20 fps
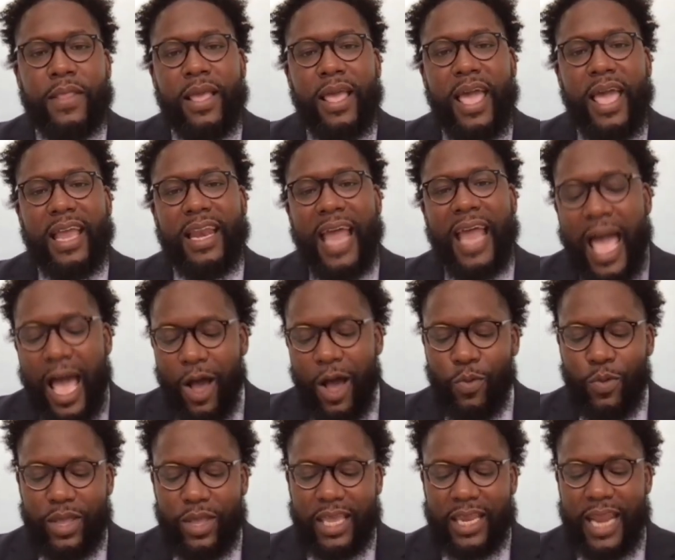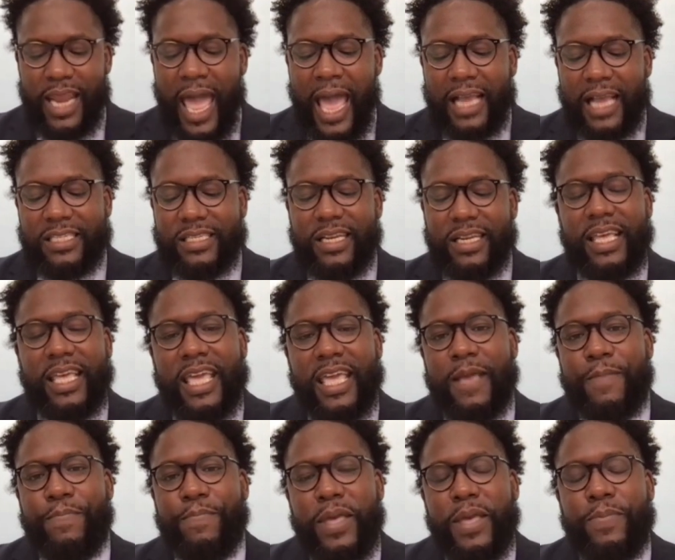and how we can actually
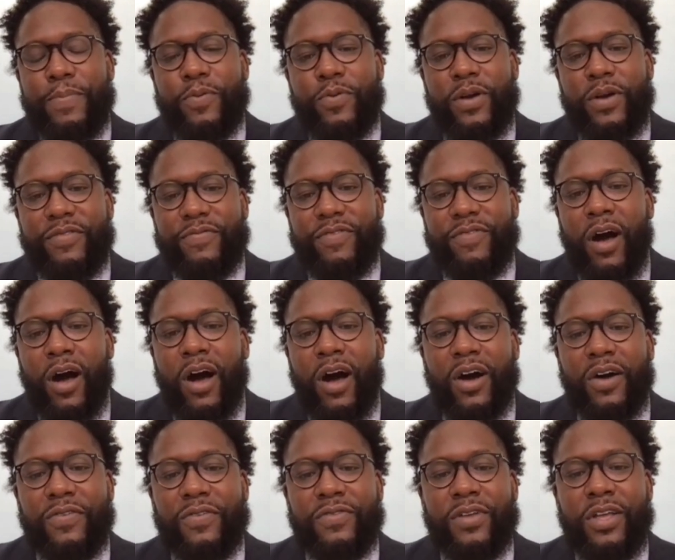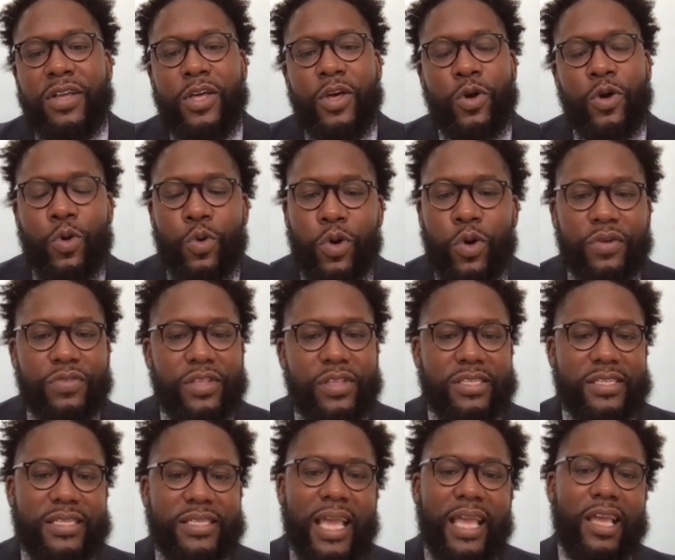get people involved. Who are the
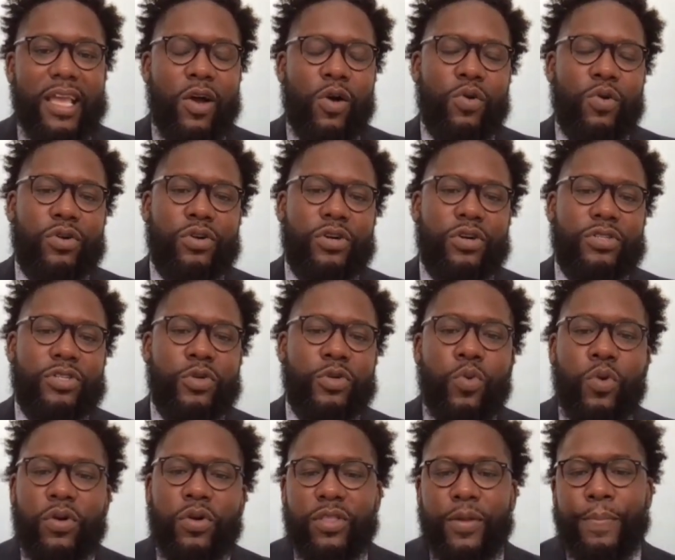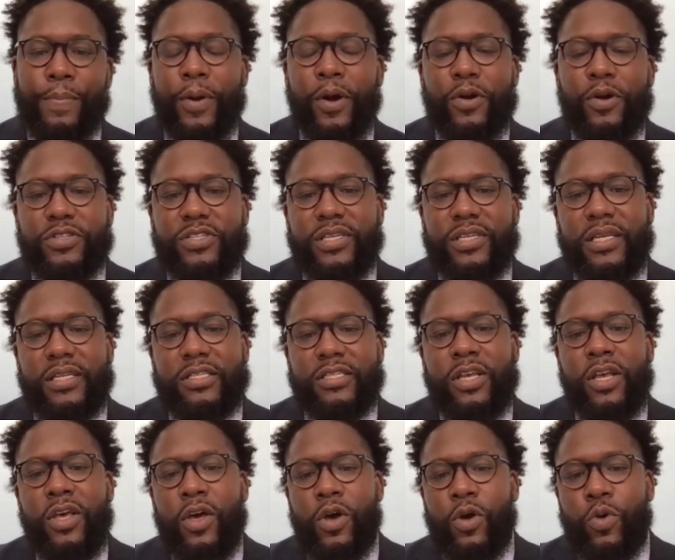stakeholders? Who are the persons
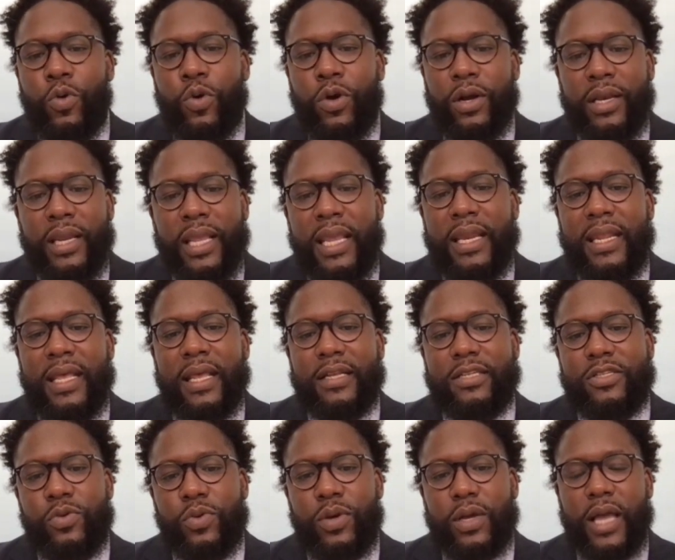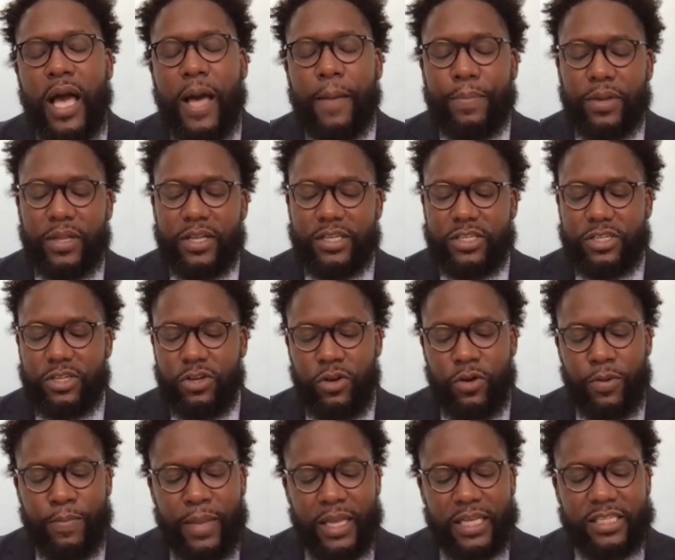who are needed to accomplish your
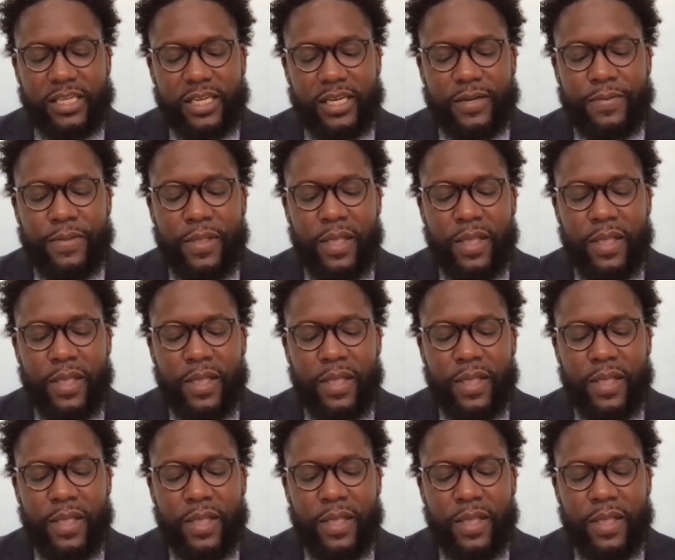mission?